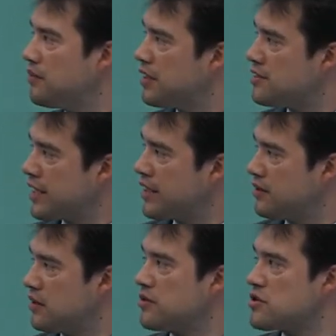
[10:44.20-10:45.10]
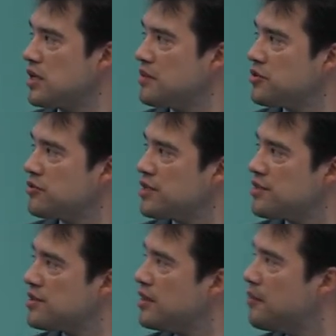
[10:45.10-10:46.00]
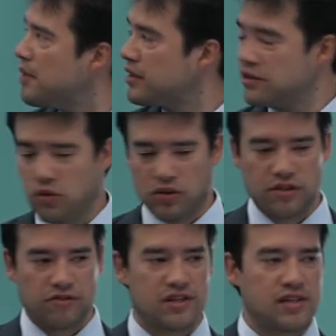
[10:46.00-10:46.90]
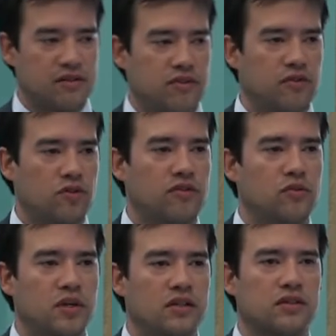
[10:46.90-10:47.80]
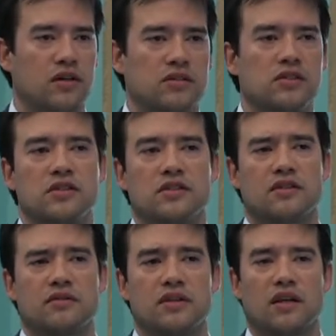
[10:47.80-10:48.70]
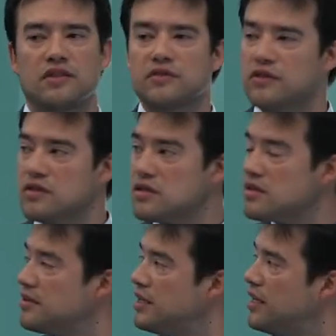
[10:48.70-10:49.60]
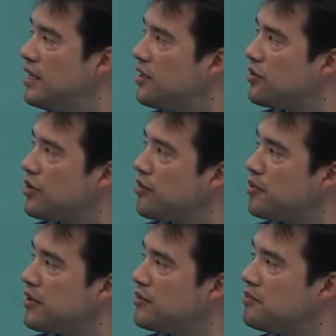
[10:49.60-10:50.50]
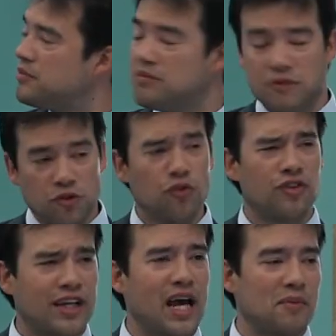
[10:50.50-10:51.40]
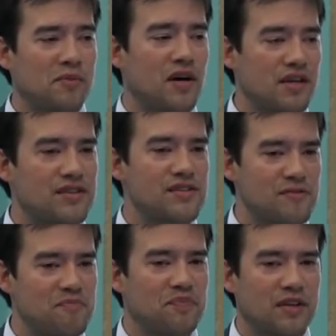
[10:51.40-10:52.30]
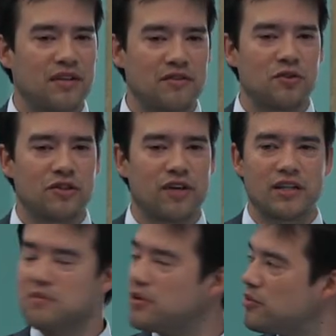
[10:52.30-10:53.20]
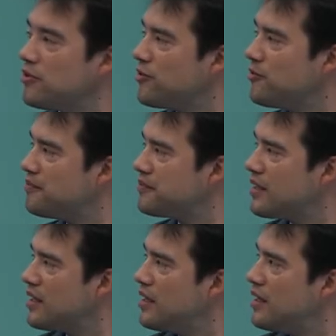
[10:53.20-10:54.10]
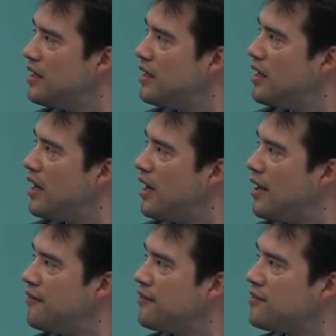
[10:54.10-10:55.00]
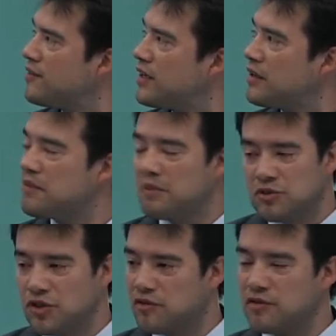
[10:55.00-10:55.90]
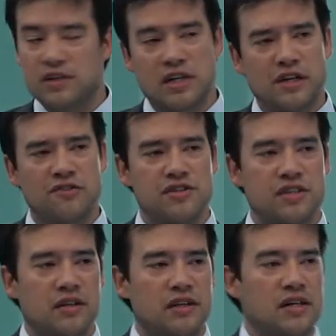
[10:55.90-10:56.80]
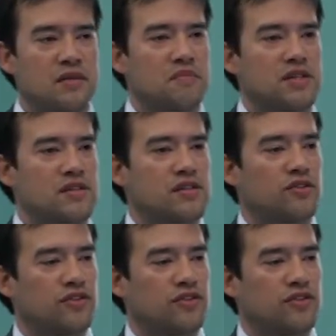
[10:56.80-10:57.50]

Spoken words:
a second and third time to raise money. In total, they raised $144 million over the last 3 years. So they've been using capital markets for the right purpose. And then a sort of interesting business is